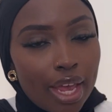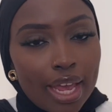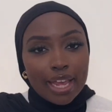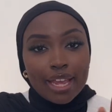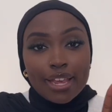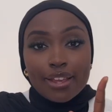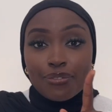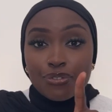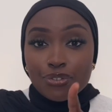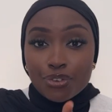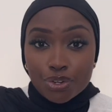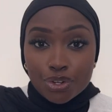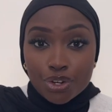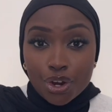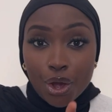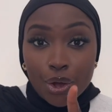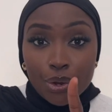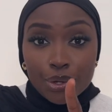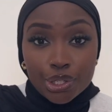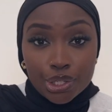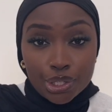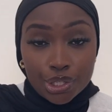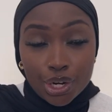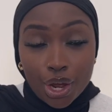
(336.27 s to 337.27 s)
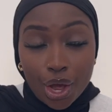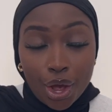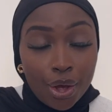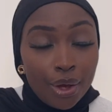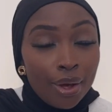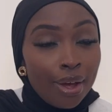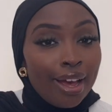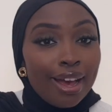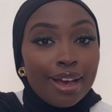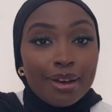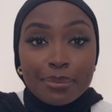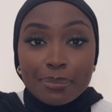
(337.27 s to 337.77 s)
if you know, you know.
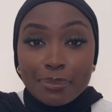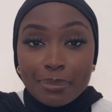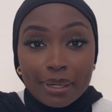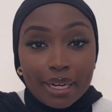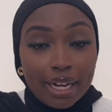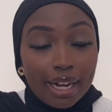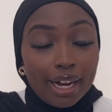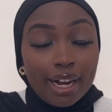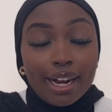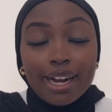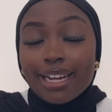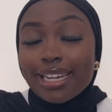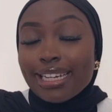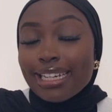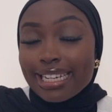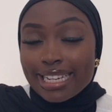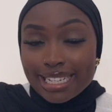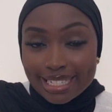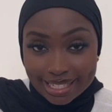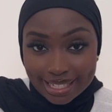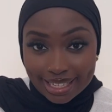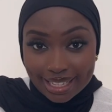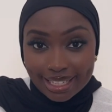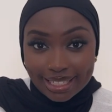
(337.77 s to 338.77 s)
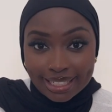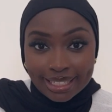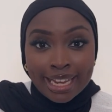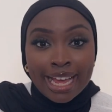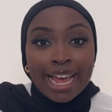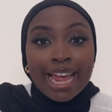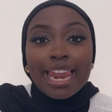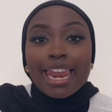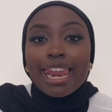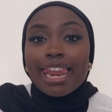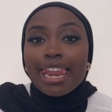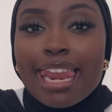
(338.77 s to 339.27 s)
But listen,
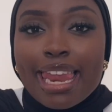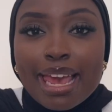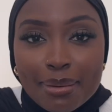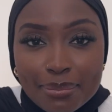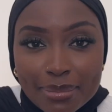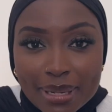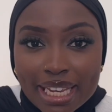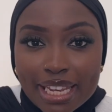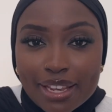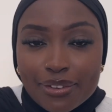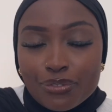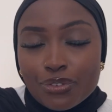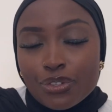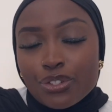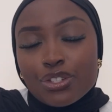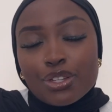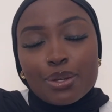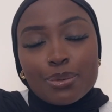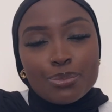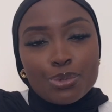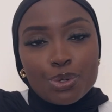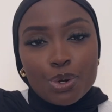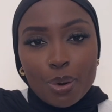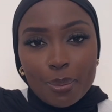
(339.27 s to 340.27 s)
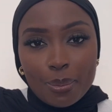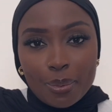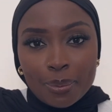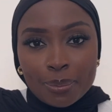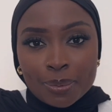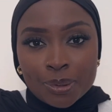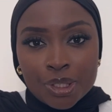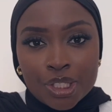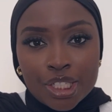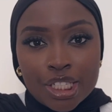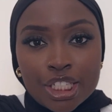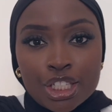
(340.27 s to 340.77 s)
let me give you some top
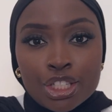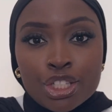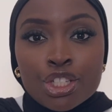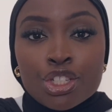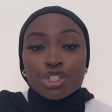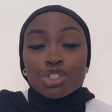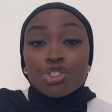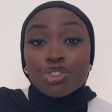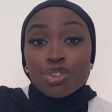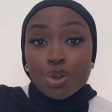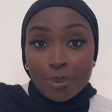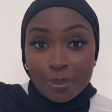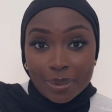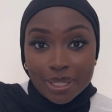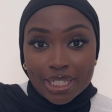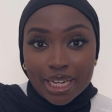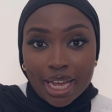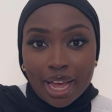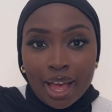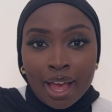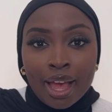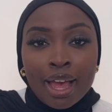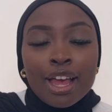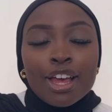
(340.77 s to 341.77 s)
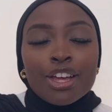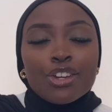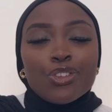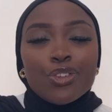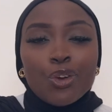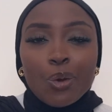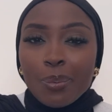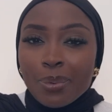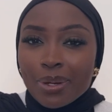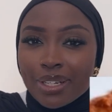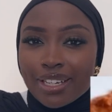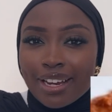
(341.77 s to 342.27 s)
options. Domoda.
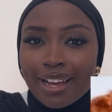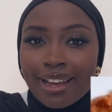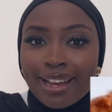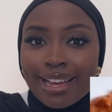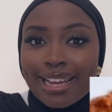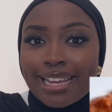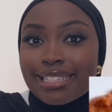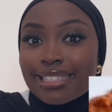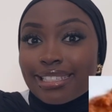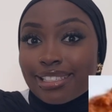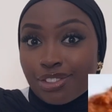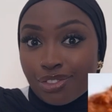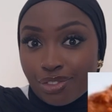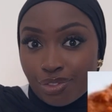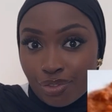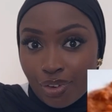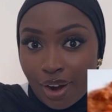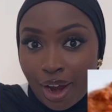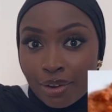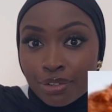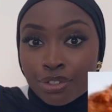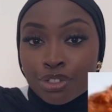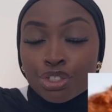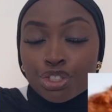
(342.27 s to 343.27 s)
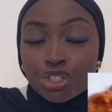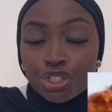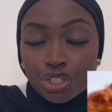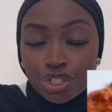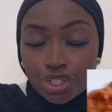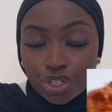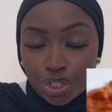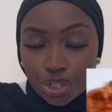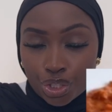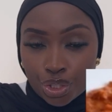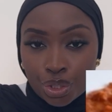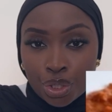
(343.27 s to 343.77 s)
Domoda is a groundnut
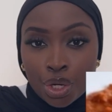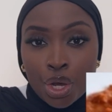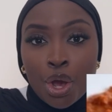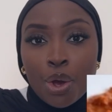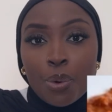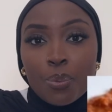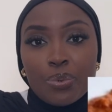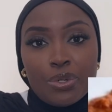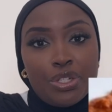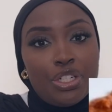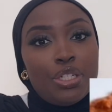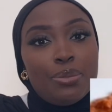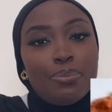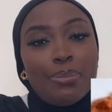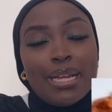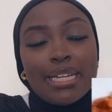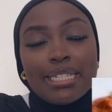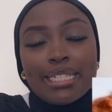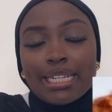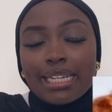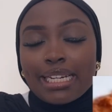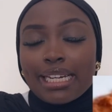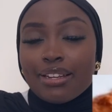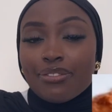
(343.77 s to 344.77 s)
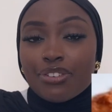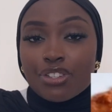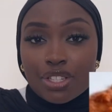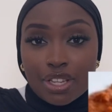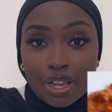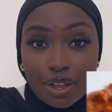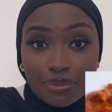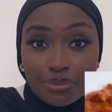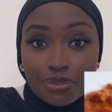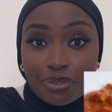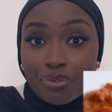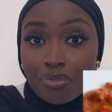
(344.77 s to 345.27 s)
stew, which is basically
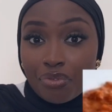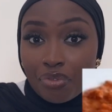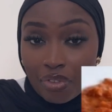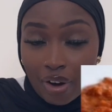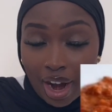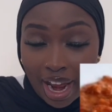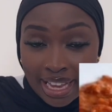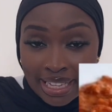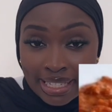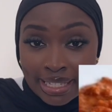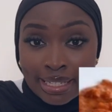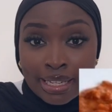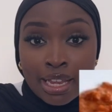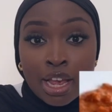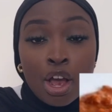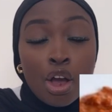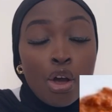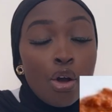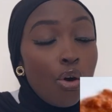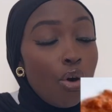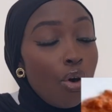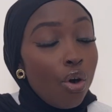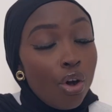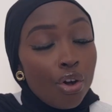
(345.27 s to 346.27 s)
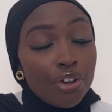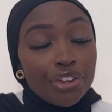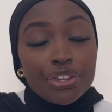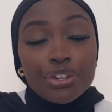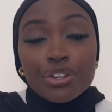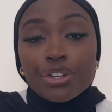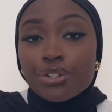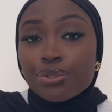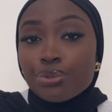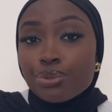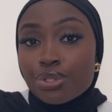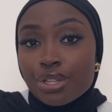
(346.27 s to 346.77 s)
served with rice, or you
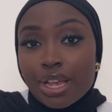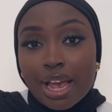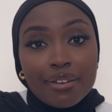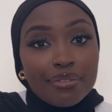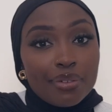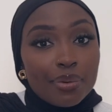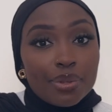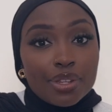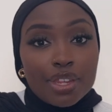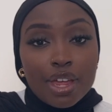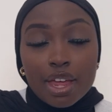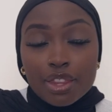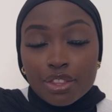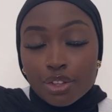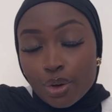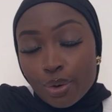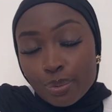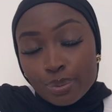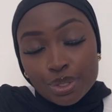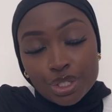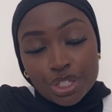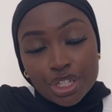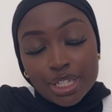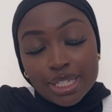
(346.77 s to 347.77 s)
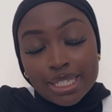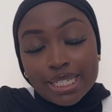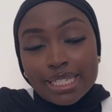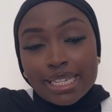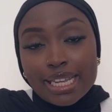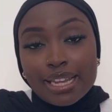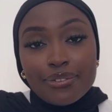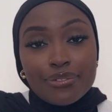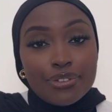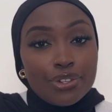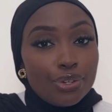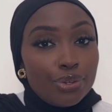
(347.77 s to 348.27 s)
can also have it with other options.
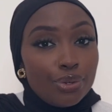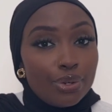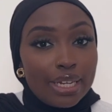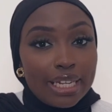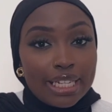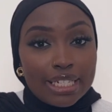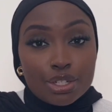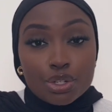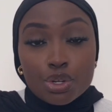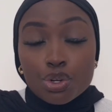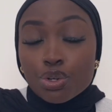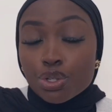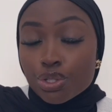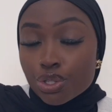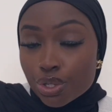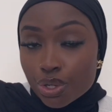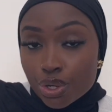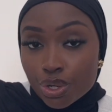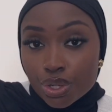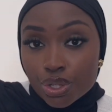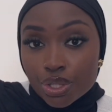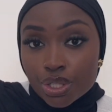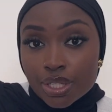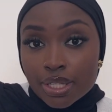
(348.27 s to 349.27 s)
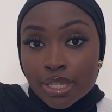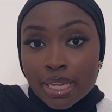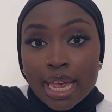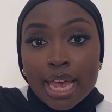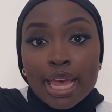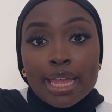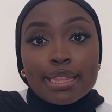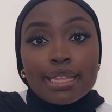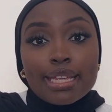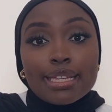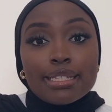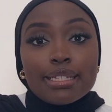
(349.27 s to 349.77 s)
If you eat couscous,
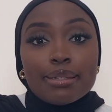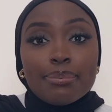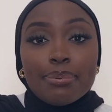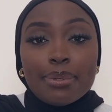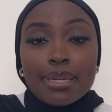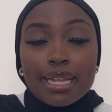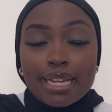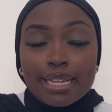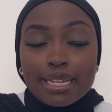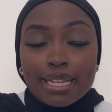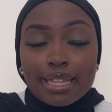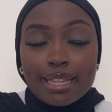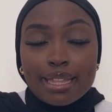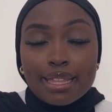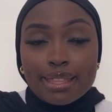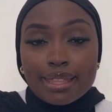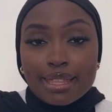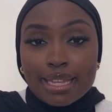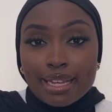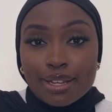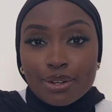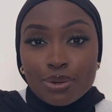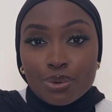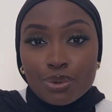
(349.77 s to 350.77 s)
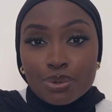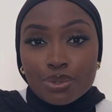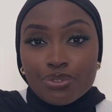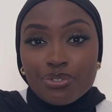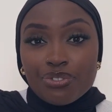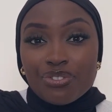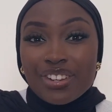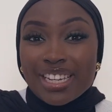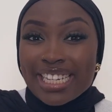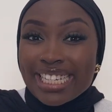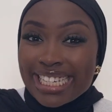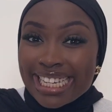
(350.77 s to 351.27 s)
there's a thing called
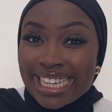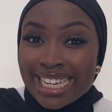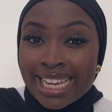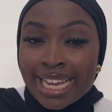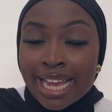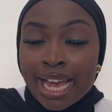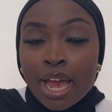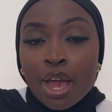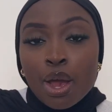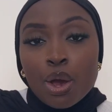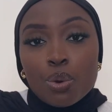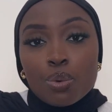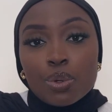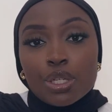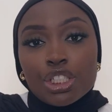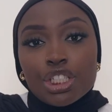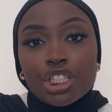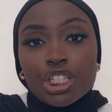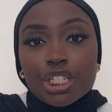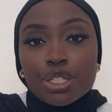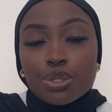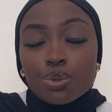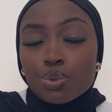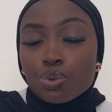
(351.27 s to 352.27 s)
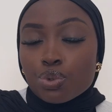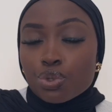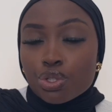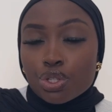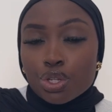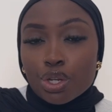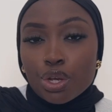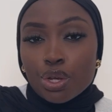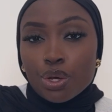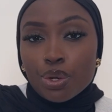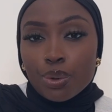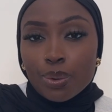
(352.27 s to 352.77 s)
findi, which is
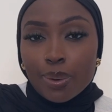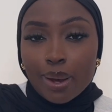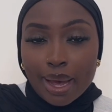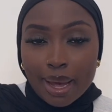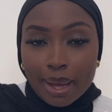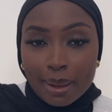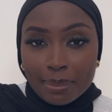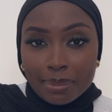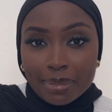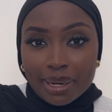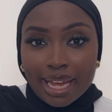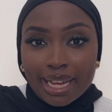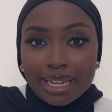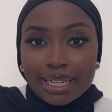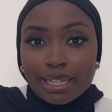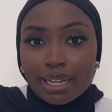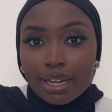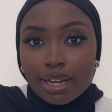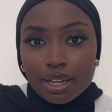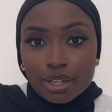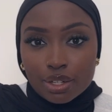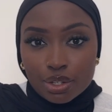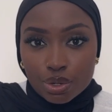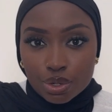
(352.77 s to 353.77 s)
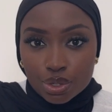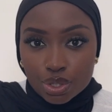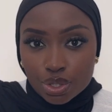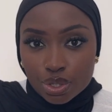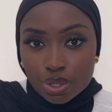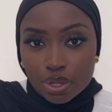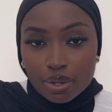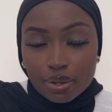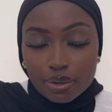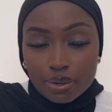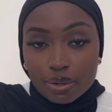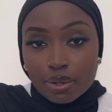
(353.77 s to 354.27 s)
also like a
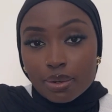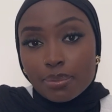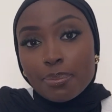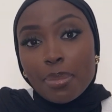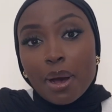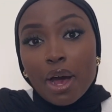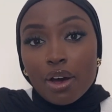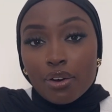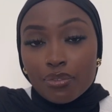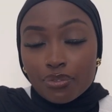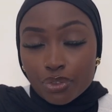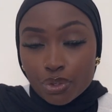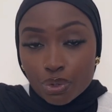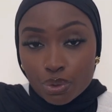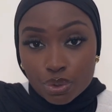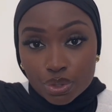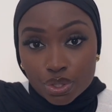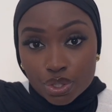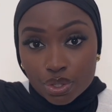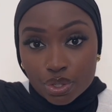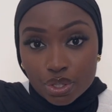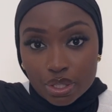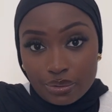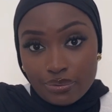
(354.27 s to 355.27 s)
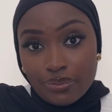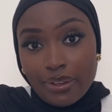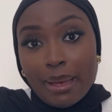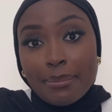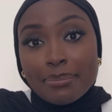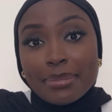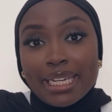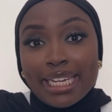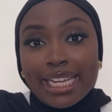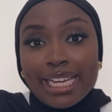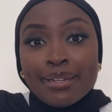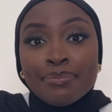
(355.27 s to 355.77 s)
part of the couscous
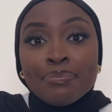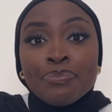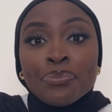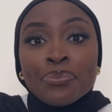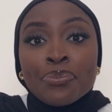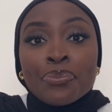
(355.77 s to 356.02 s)
family,